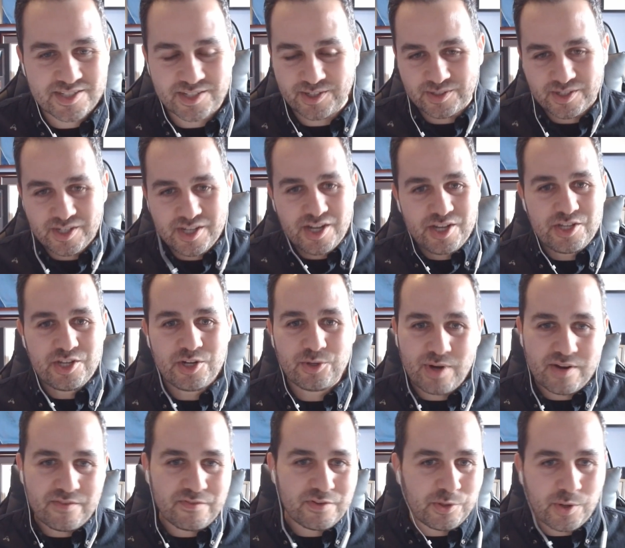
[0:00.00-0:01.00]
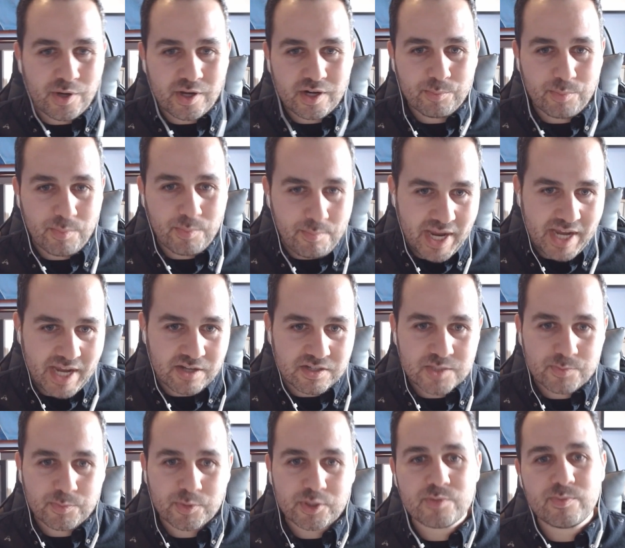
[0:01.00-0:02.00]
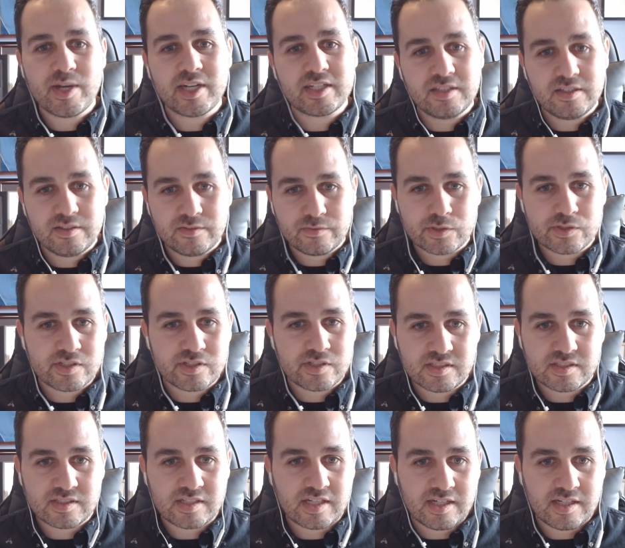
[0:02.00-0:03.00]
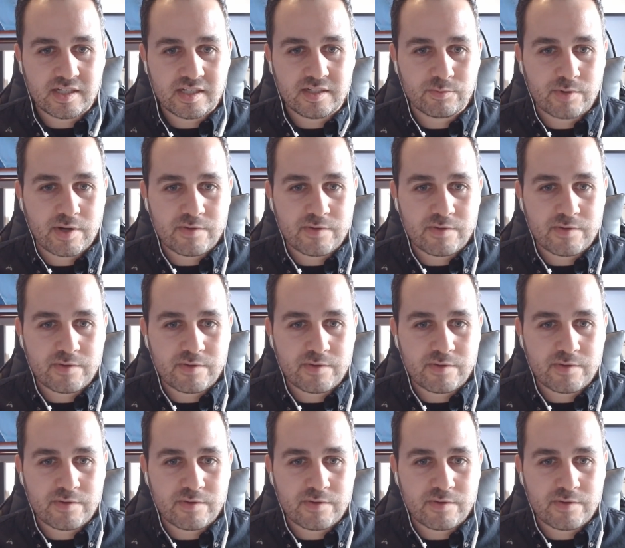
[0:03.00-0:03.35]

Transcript: So your revenue on a pounds perspective versus uh,